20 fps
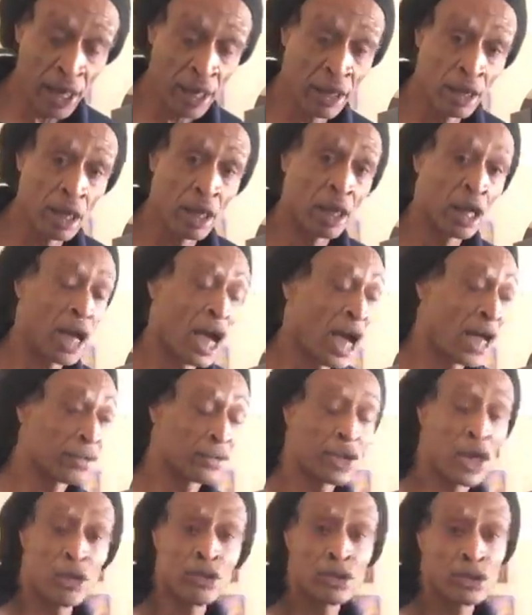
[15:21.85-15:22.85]
yeah,
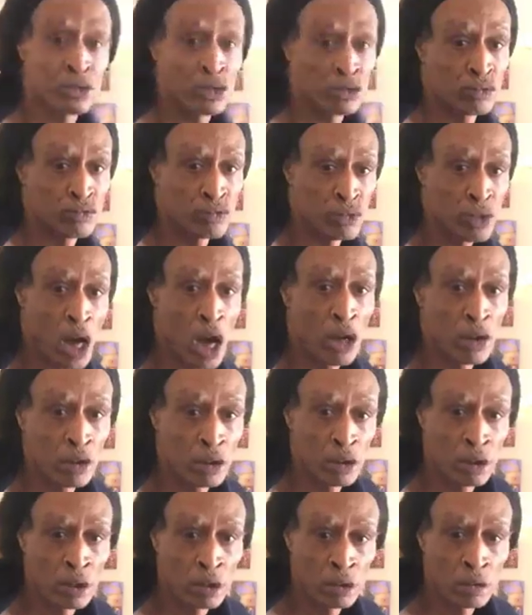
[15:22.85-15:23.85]
and those who
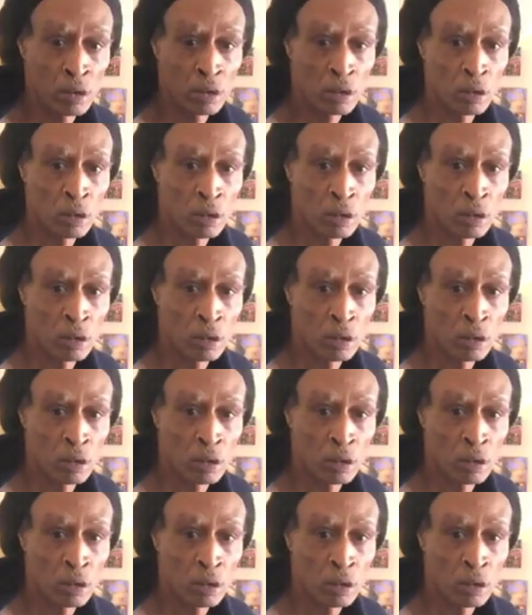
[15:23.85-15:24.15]
know